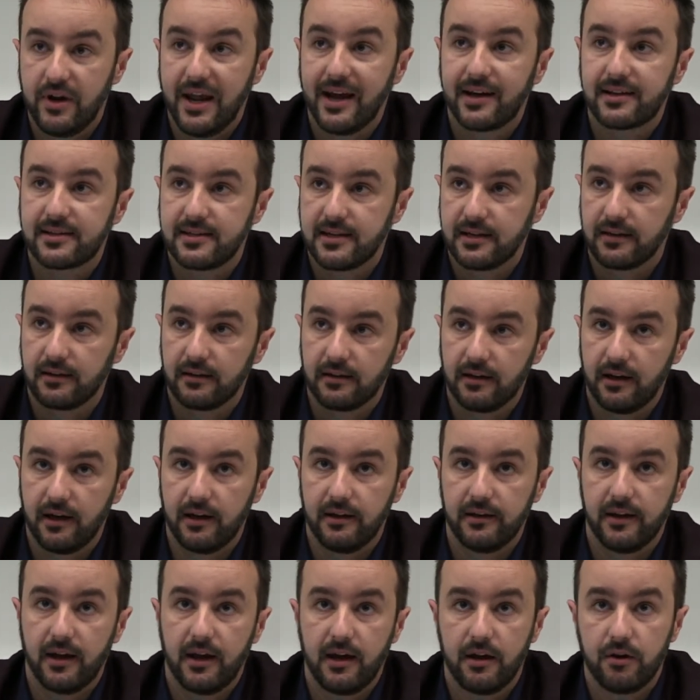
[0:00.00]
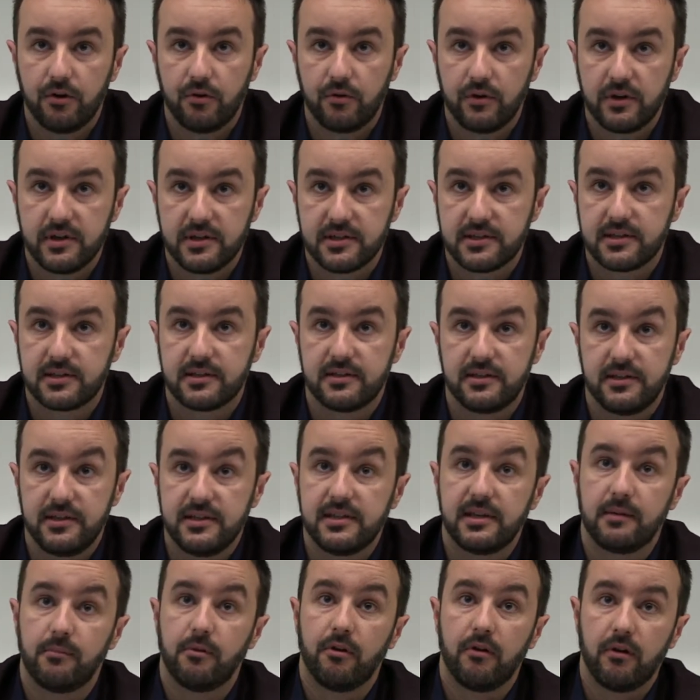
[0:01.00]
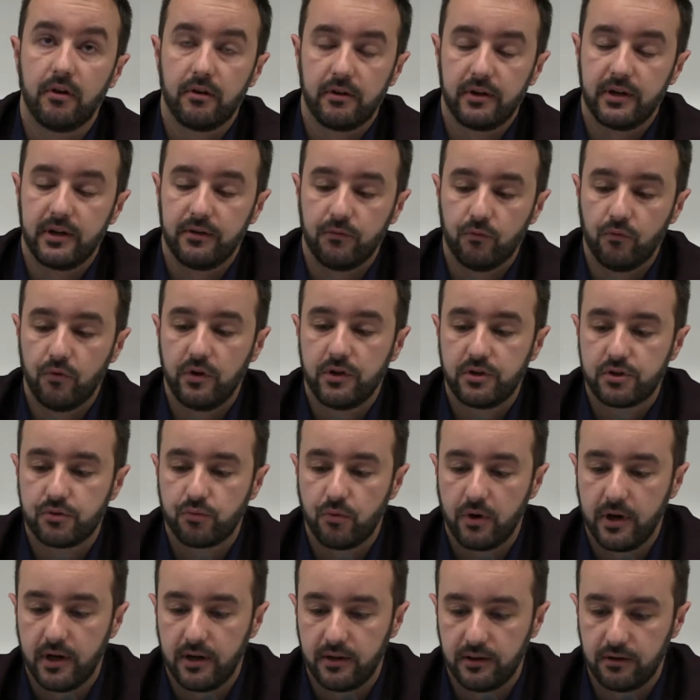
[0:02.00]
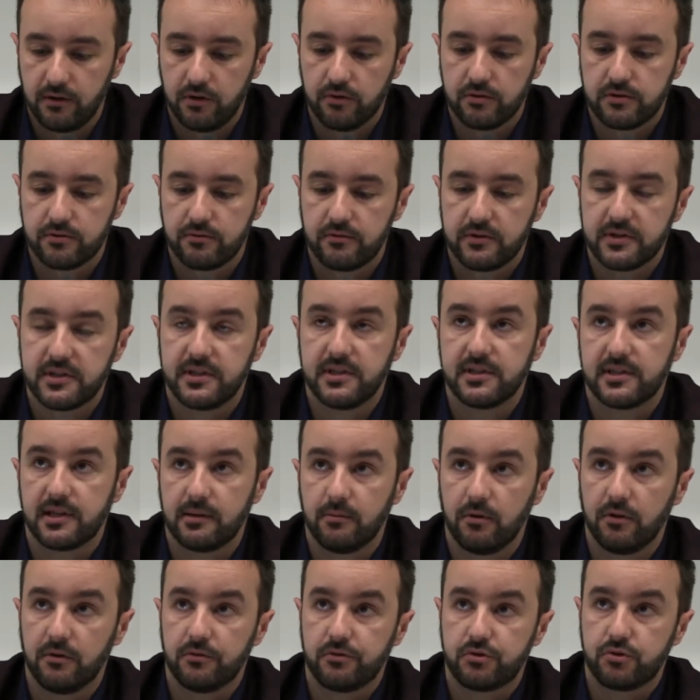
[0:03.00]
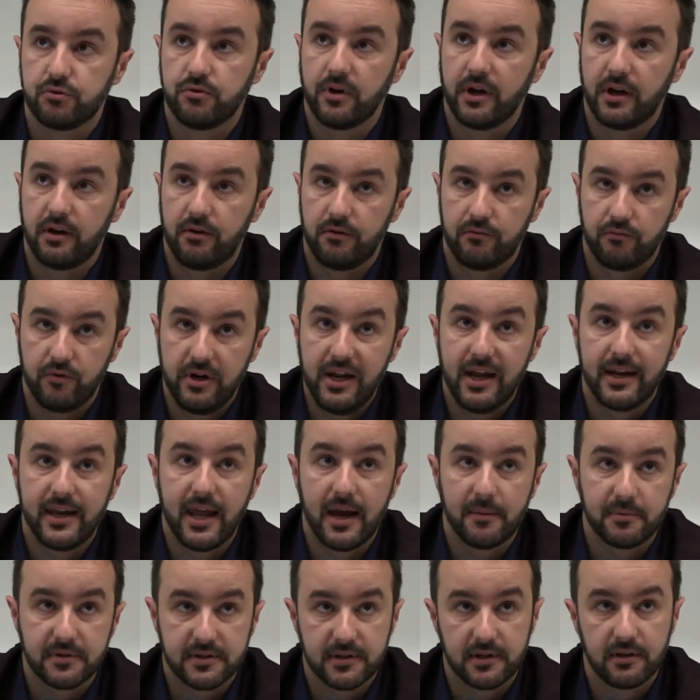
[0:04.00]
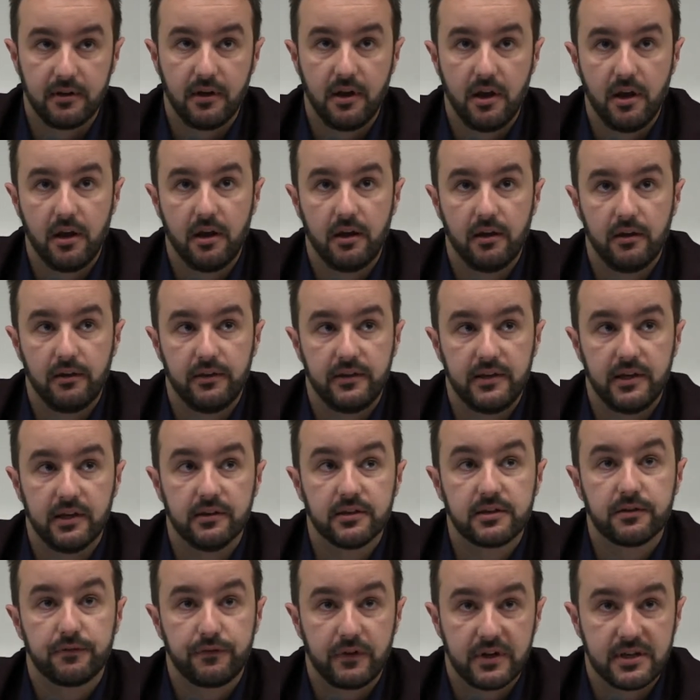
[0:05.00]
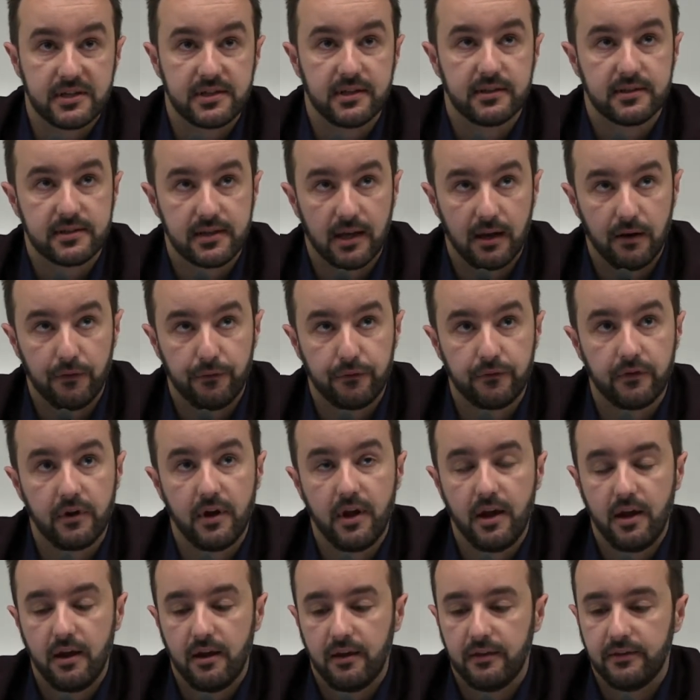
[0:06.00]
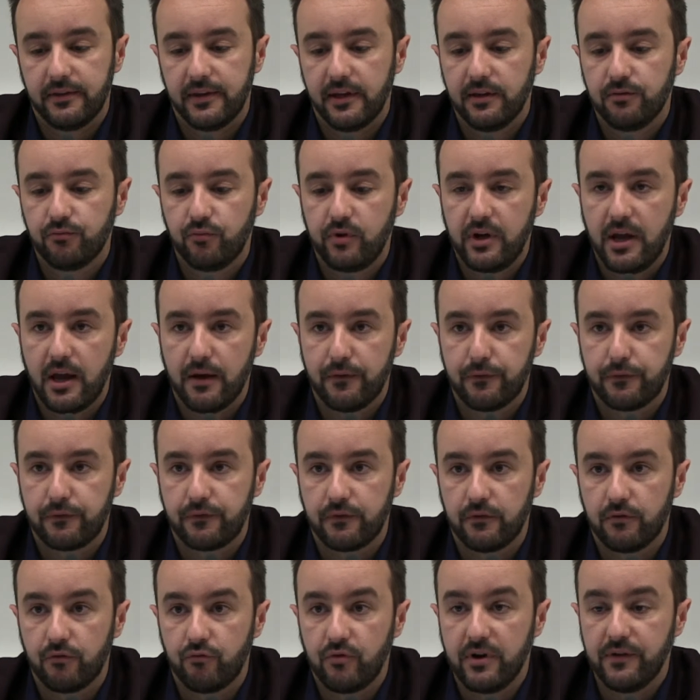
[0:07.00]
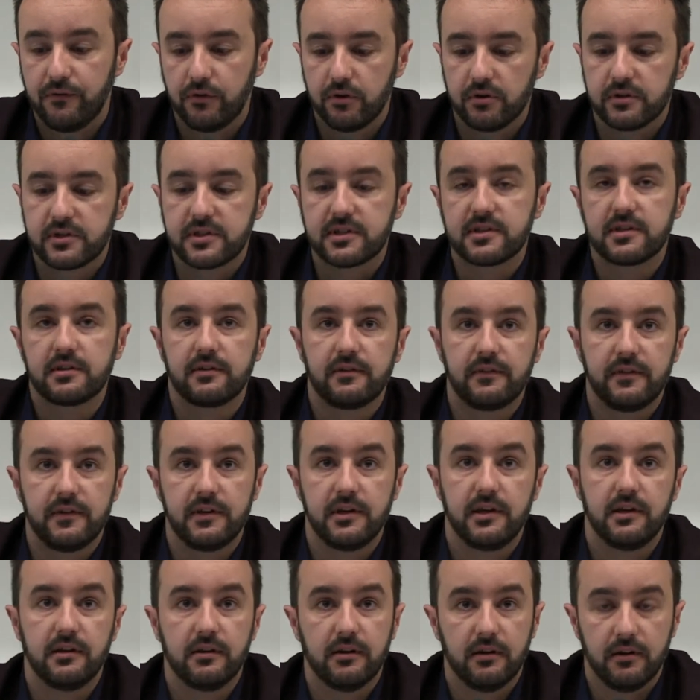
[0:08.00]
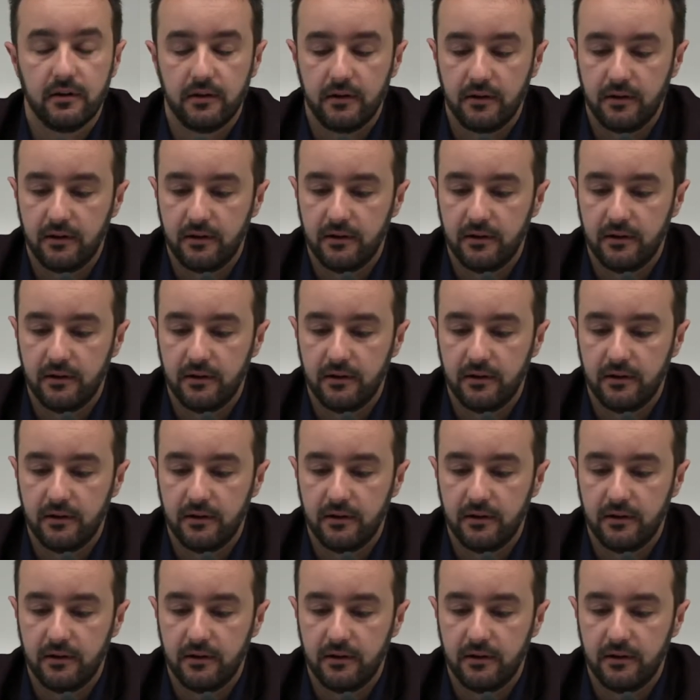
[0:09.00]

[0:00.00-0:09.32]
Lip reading: reacting and how is disabled, in which way the user is disabled, to readapt the interface itself, then we have reversed the